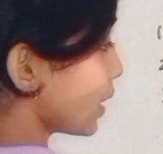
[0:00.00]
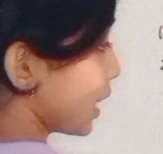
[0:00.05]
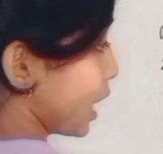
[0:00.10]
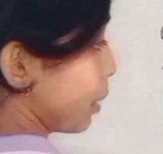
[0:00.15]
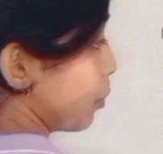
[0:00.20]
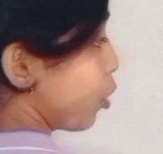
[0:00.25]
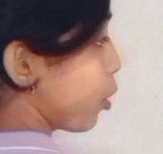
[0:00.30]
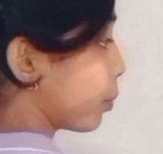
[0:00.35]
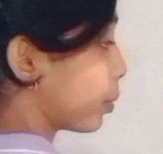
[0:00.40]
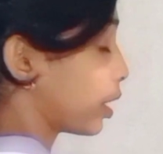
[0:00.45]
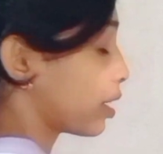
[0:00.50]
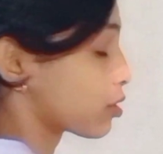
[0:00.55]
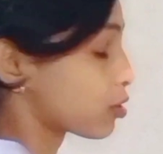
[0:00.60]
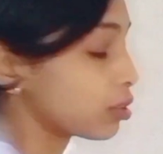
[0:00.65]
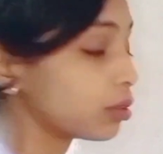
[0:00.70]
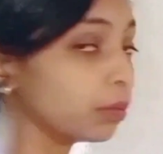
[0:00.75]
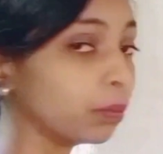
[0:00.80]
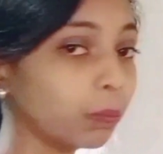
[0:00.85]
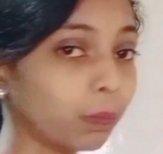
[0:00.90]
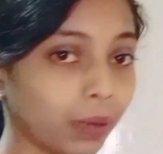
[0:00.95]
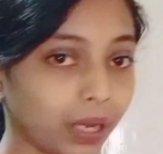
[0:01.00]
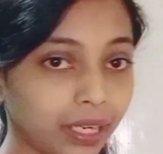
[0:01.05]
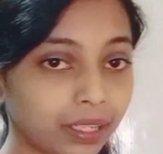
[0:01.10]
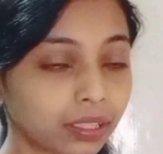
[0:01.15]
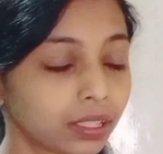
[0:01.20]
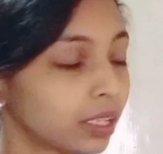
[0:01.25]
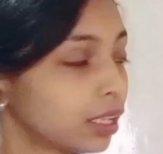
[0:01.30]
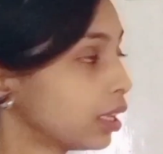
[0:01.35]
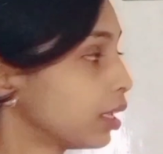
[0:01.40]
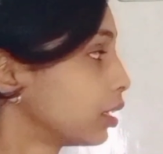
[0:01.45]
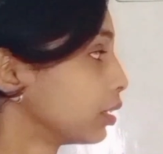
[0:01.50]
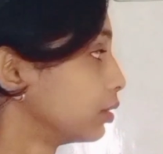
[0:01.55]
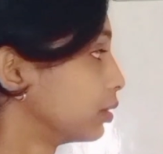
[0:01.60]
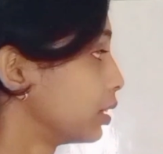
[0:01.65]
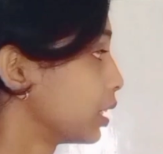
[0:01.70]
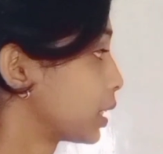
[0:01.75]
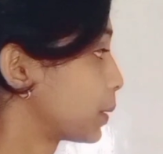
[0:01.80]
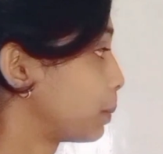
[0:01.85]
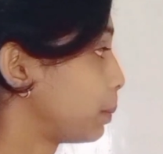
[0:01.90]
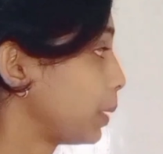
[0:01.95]
the same operation, but
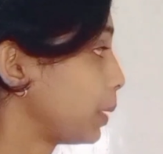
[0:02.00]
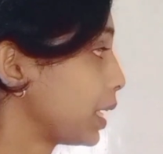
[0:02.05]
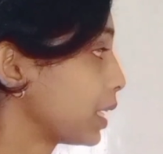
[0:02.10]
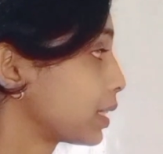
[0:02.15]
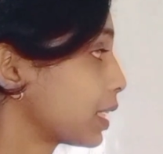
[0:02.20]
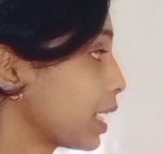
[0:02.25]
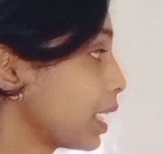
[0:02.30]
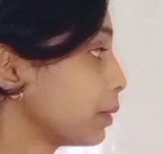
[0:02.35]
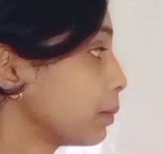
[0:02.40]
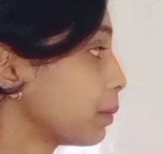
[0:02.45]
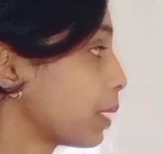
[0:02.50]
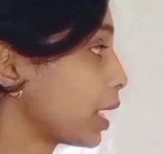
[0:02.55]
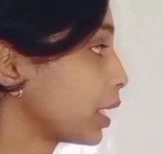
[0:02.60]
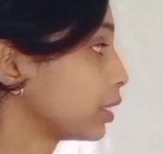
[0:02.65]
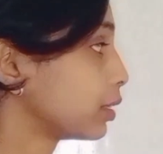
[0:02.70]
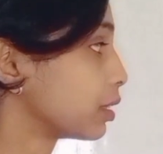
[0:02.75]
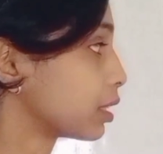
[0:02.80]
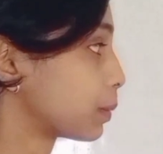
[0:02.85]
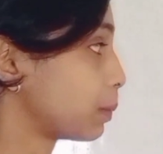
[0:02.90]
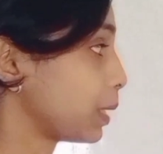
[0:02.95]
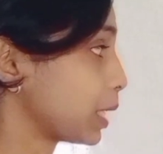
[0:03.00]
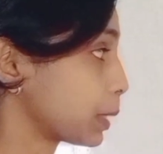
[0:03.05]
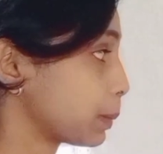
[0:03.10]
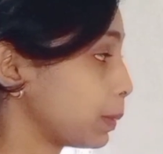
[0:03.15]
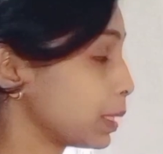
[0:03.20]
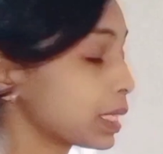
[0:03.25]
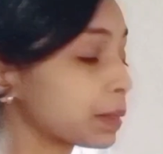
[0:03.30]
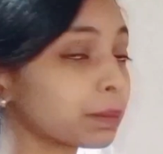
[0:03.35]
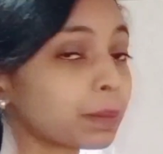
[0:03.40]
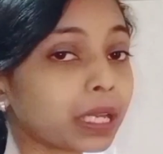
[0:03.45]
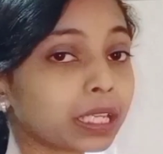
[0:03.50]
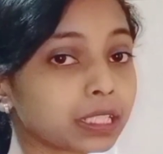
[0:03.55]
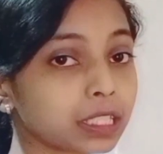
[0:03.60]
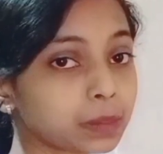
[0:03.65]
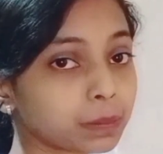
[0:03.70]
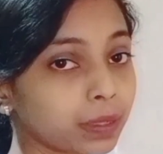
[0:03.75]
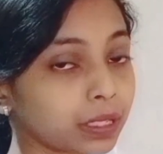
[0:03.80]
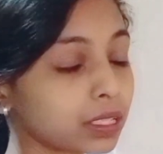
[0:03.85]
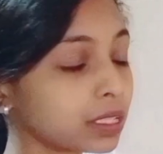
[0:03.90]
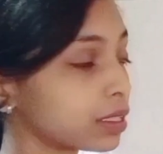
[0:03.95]
this plus and minus, plus plus
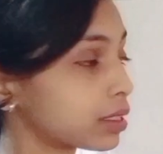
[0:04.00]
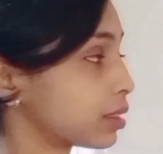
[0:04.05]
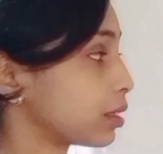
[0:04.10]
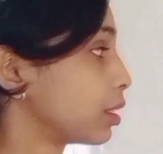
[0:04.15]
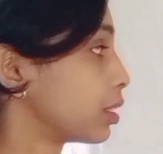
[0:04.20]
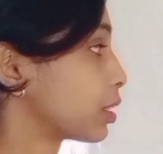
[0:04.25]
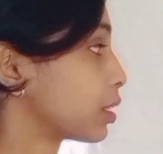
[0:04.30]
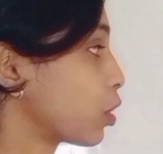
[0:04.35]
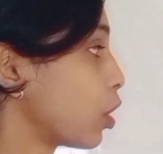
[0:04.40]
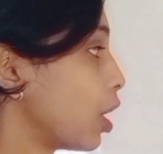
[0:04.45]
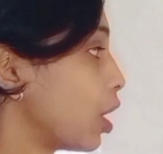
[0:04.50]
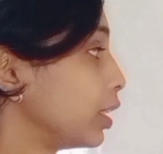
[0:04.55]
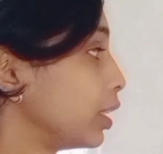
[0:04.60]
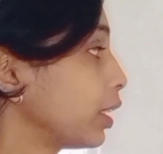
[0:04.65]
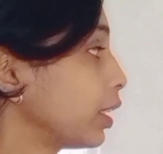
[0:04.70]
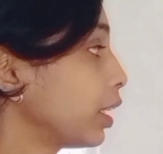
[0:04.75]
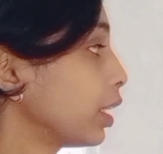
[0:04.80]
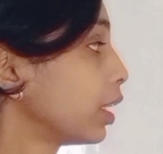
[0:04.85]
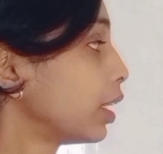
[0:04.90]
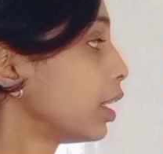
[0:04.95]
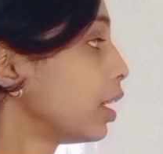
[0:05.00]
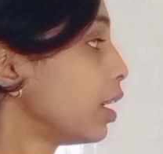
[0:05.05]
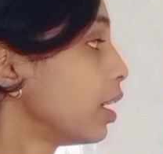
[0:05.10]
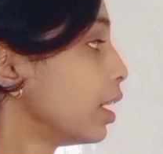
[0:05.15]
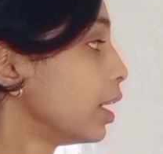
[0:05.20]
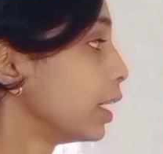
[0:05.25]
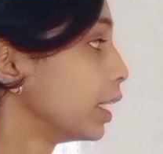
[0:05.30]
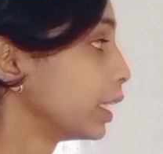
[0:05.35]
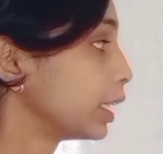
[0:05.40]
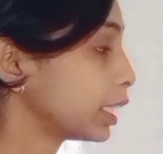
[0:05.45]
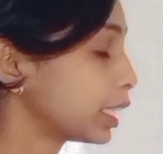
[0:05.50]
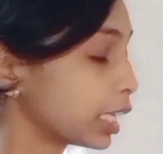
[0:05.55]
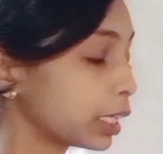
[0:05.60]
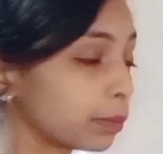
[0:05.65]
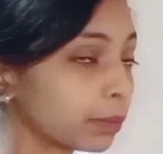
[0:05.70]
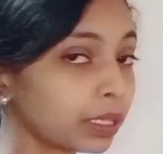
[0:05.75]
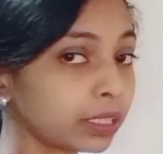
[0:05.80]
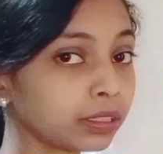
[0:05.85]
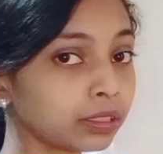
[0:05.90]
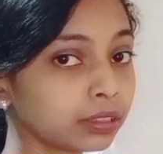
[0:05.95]
minus minus is called the
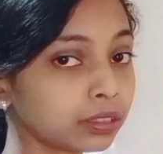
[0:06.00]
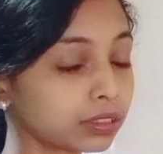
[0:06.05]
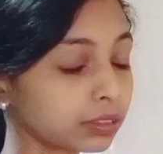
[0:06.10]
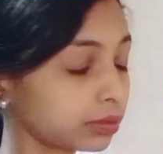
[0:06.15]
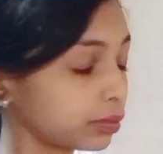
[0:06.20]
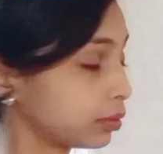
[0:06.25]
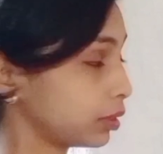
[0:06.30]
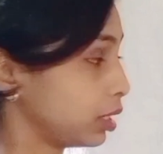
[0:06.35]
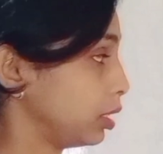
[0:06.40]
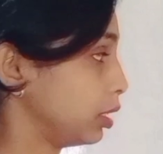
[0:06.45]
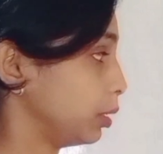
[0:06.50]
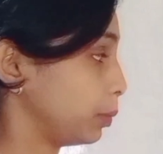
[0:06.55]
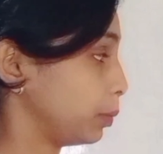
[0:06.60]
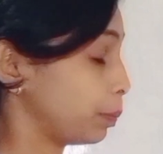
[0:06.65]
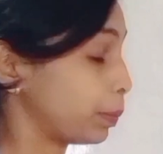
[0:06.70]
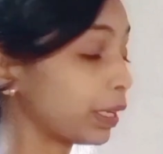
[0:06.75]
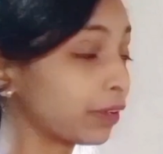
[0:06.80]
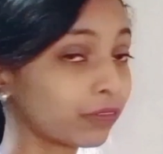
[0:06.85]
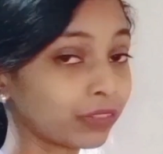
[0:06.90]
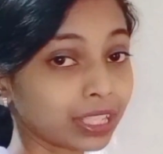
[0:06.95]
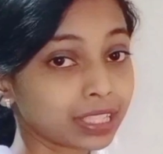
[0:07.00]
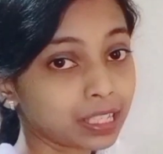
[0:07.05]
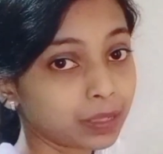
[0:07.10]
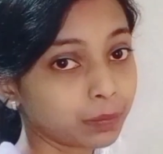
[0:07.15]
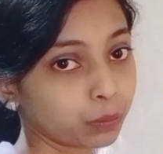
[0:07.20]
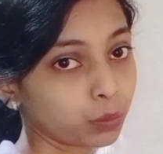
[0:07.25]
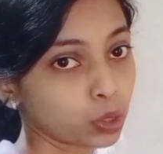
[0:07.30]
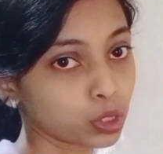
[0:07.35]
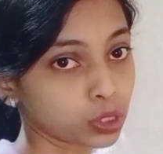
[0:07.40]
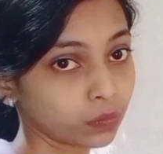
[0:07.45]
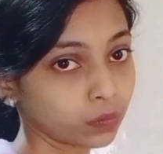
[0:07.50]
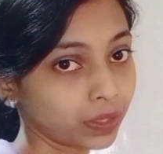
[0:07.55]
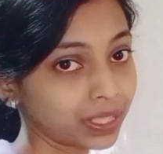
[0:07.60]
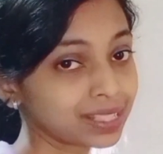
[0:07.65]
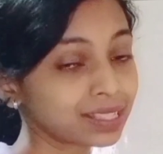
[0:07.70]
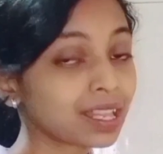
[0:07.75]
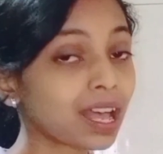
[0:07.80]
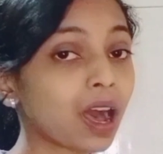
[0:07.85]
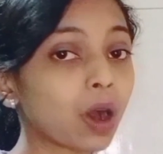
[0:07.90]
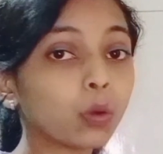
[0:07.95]
increment, prefix and
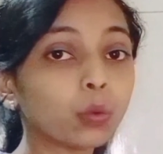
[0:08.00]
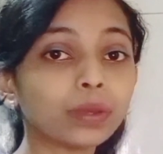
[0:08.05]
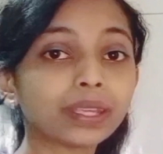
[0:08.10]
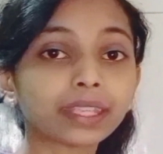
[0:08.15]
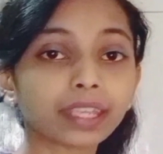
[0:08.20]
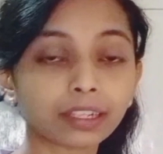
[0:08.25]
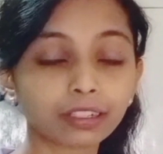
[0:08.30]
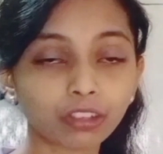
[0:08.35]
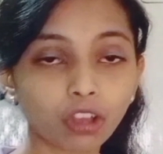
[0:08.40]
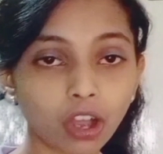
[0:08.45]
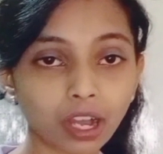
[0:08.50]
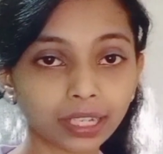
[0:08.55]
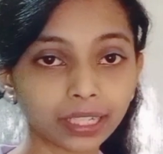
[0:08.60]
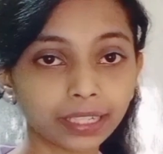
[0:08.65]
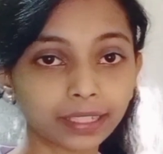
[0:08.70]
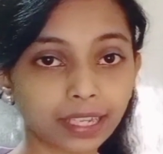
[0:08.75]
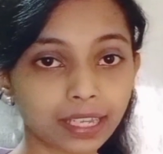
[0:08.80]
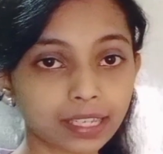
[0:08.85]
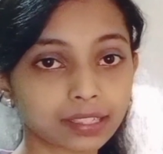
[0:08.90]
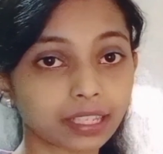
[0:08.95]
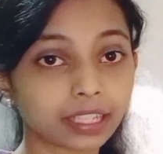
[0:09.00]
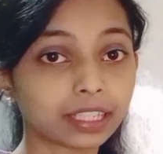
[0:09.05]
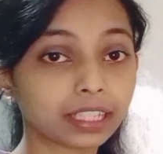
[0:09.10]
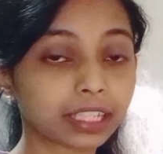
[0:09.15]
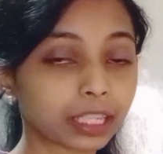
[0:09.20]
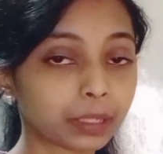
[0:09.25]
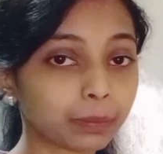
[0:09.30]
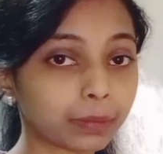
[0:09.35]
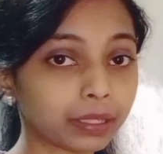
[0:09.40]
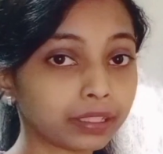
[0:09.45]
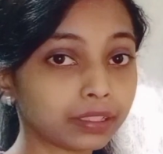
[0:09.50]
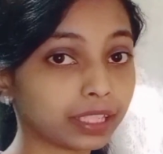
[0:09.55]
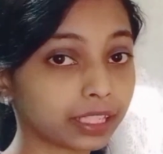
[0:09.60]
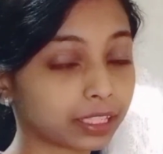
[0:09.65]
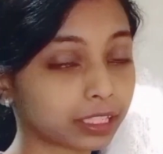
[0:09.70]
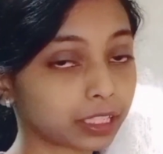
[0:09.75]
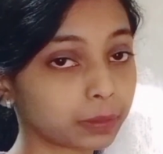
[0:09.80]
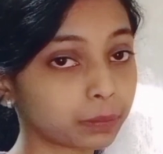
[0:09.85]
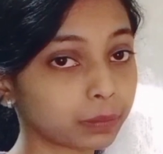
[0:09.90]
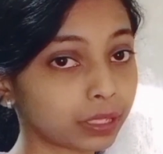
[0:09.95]
postfix. How we can call it as increment,
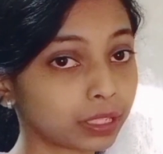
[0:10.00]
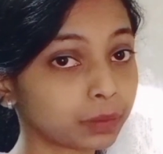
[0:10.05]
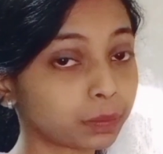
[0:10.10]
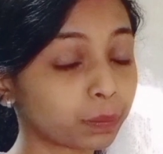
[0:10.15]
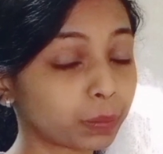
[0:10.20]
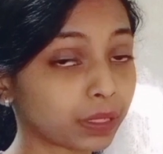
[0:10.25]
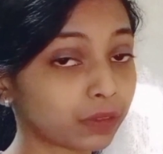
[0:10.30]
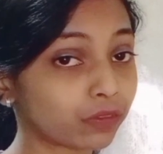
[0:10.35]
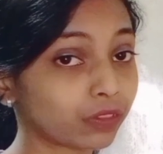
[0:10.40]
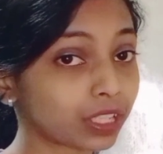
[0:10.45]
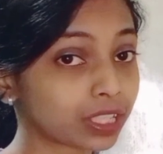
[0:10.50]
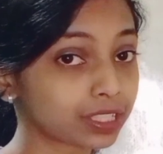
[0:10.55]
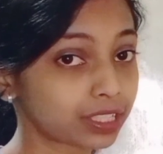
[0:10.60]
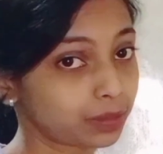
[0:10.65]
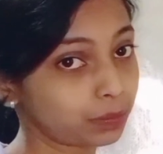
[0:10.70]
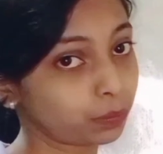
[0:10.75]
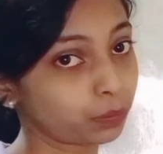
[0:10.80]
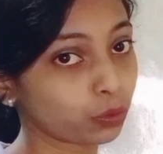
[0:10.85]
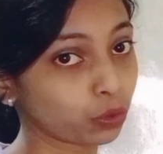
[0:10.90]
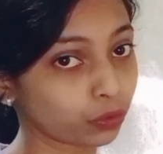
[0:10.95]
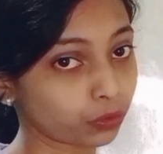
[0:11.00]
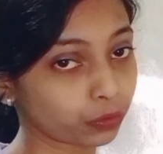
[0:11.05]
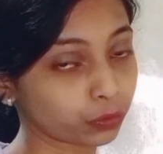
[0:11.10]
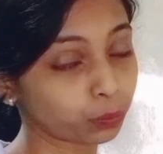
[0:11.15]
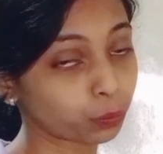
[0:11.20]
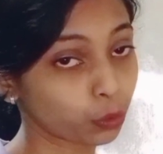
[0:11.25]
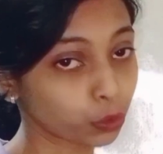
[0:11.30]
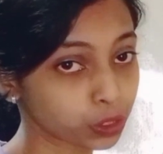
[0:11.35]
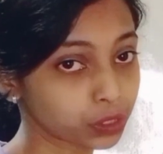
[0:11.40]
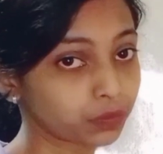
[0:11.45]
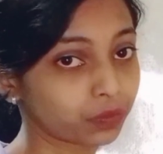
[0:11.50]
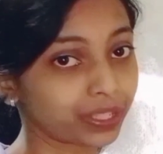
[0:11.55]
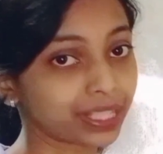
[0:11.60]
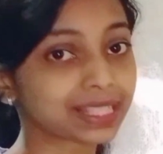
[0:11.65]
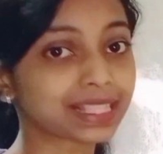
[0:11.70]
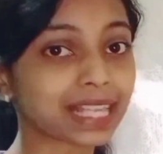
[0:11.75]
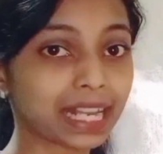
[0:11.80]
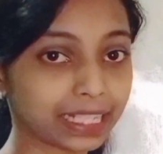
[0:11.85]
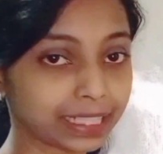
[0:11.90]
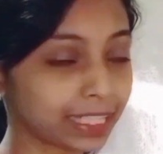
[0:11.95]
decrement, prefix and
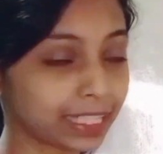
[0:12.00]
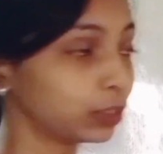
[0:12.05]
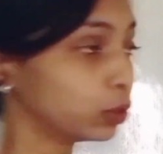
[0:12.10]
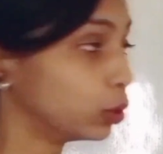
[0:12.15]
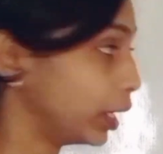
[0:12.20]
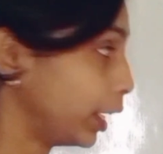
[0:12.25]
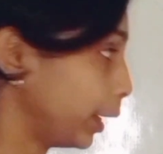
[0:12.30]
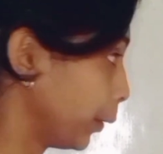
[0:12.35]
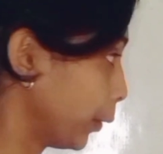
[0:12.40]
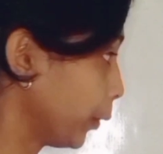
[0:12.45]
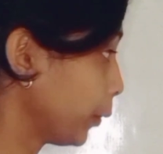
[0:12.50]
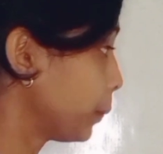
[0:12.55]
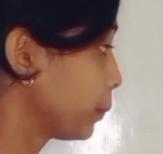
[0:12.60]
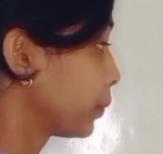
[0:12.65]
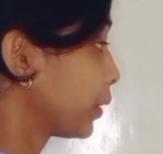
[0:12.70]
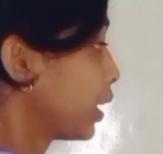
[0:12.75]
postfix, I'll tell you later.